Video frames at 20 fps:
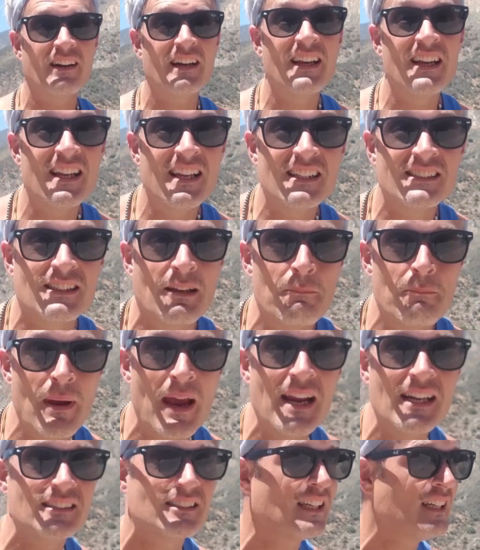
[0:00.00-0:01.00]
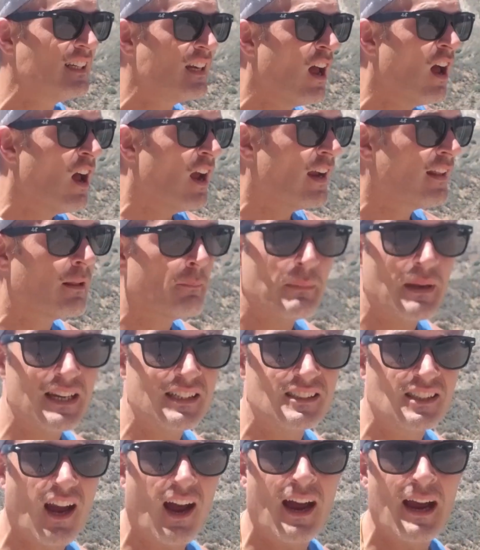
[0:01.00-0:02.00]
it is amazing. In the
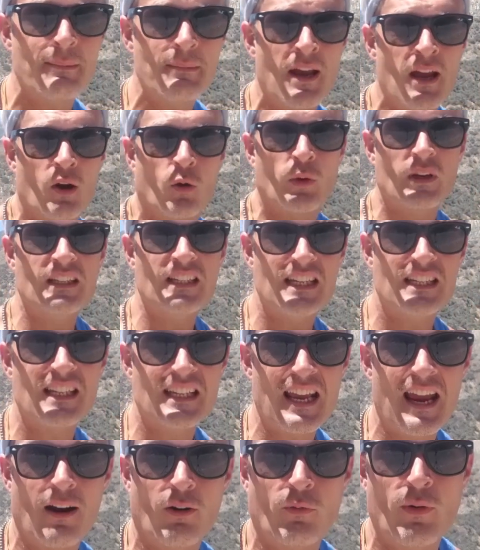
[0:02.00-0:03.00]
meantime, we need to get